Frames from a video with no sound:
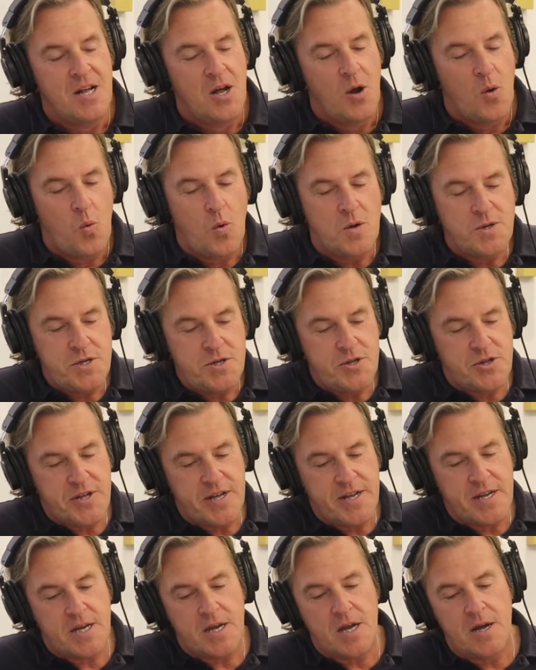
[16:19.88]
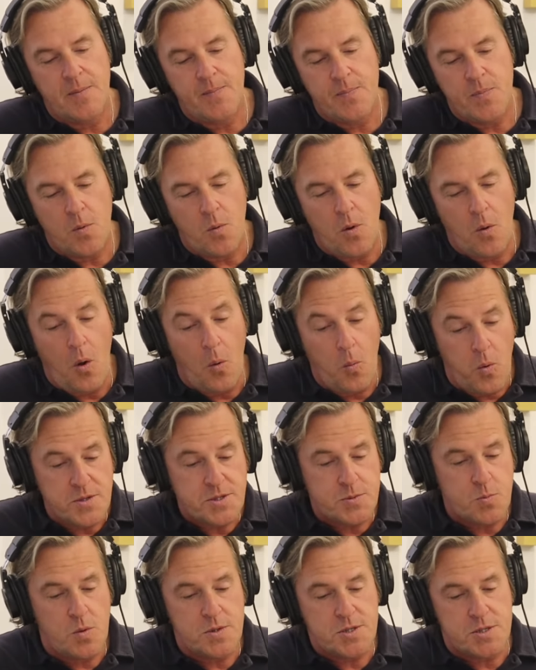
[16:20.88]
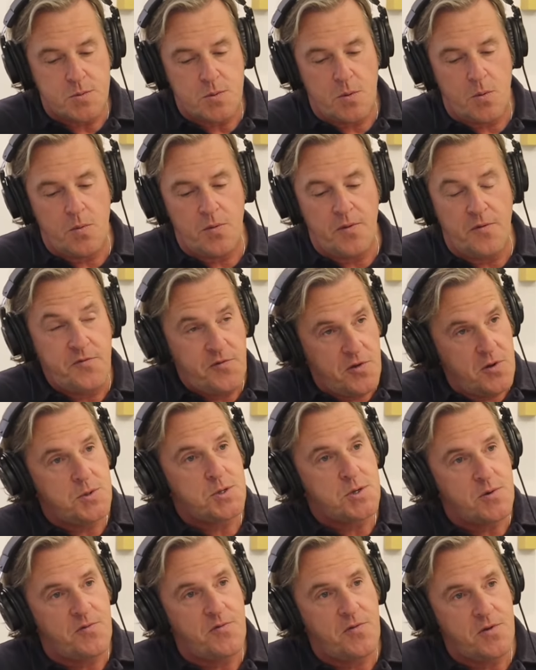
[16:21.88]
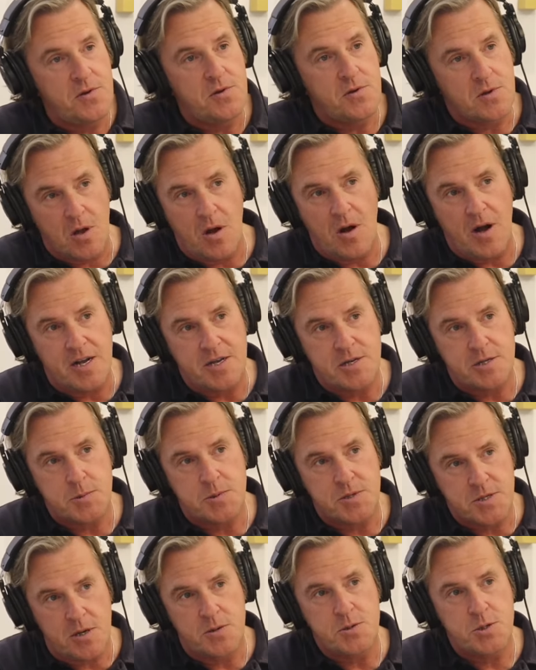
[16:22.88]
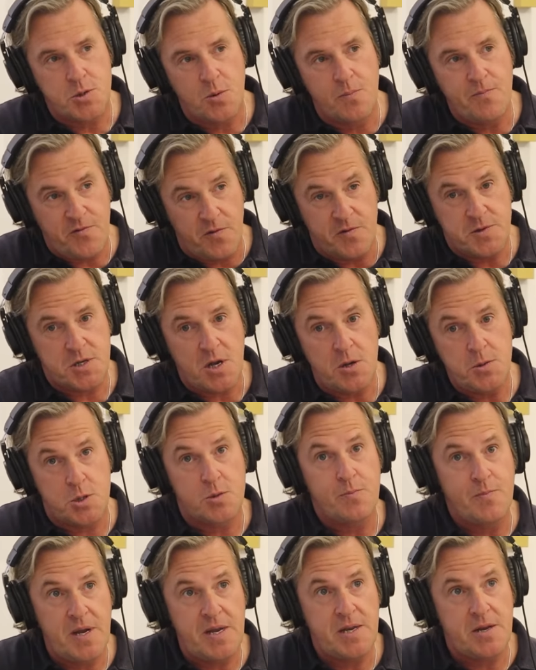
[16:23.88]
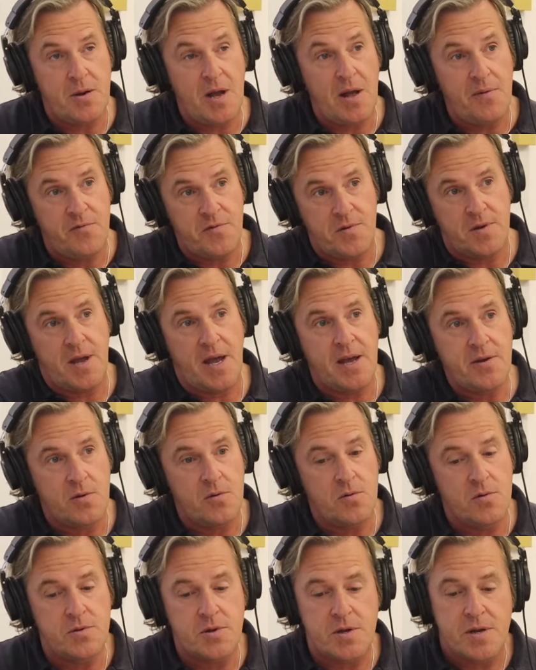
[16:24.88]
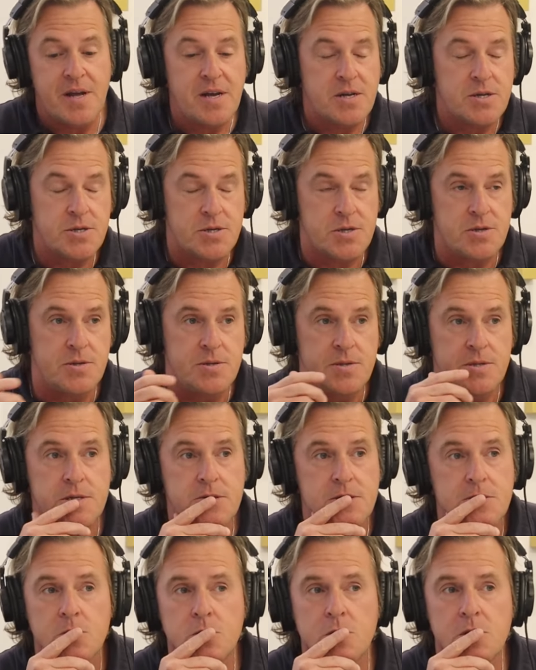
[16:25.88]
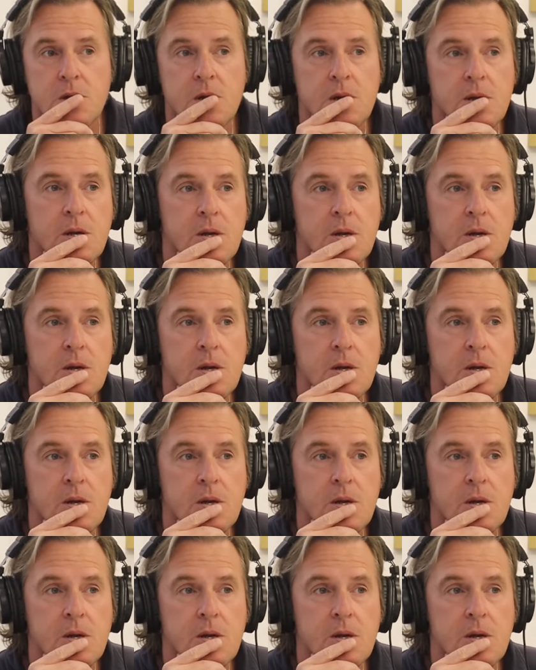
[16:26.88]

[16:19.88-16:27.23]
What do you think? Um, what what's the future for you guys for yep. social for social media and for Kangaroo Connections? What, well,